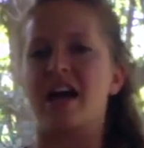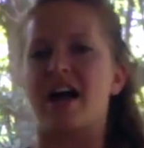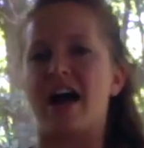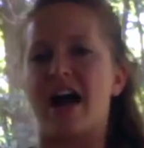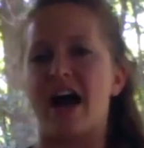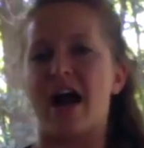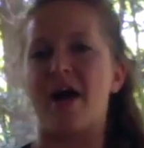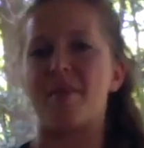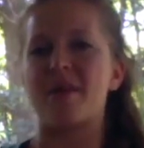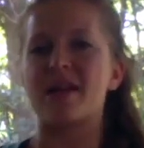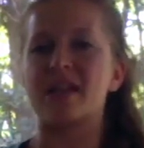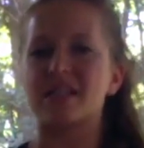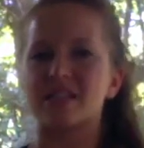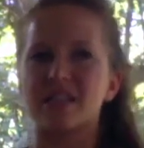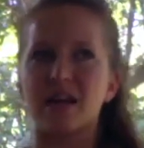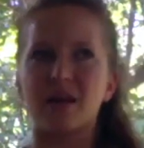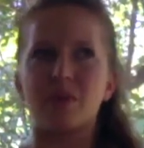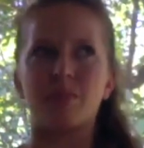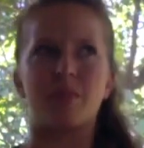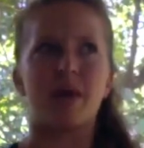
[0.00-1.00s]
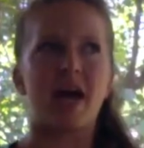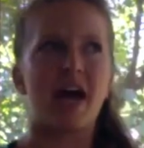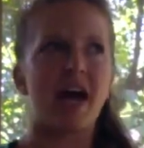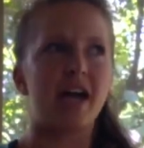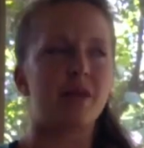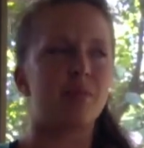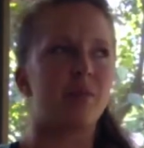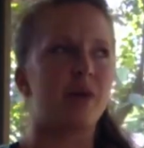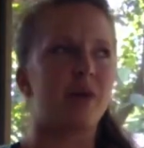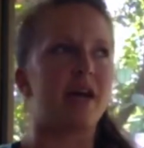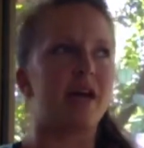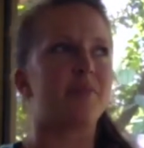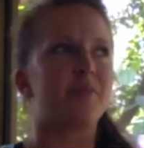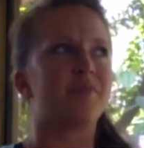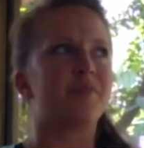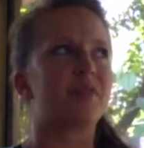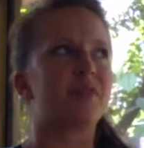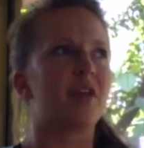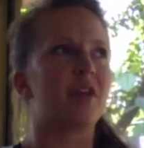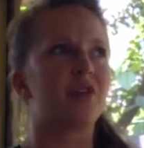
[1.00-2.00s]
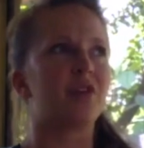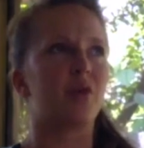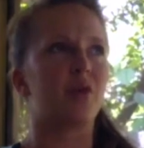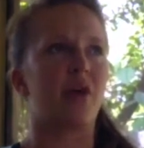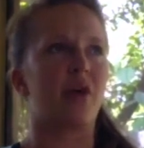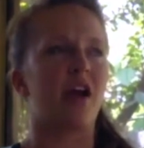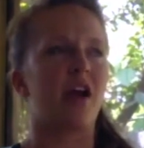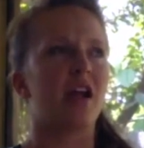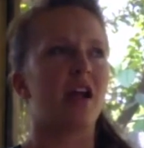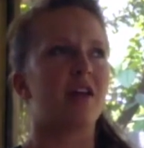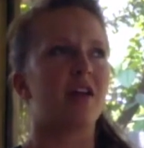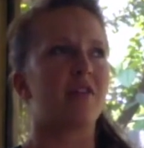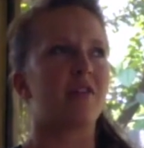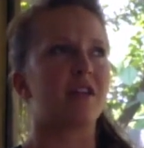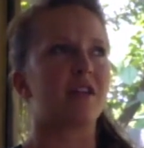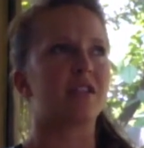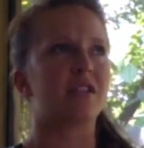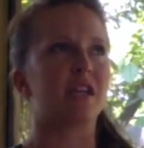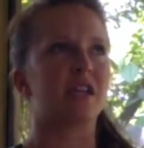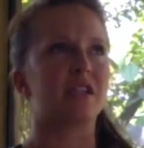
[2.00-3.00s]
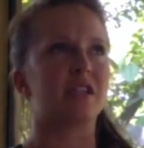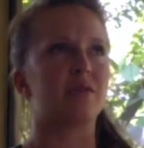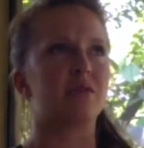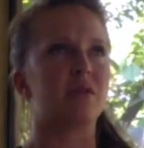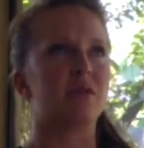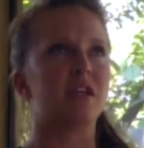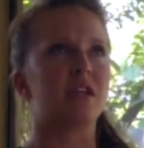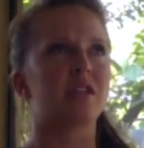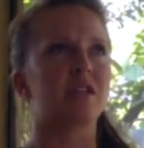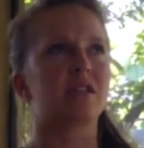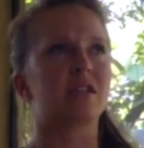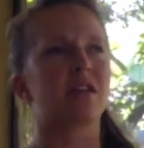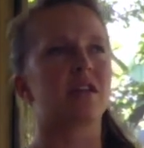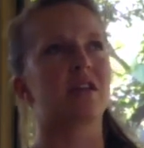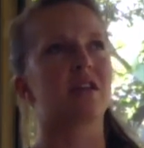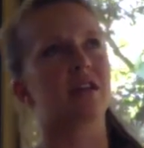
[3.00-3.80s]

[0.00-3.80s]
And it's not bad, but if you're wearing it for 6 weeks,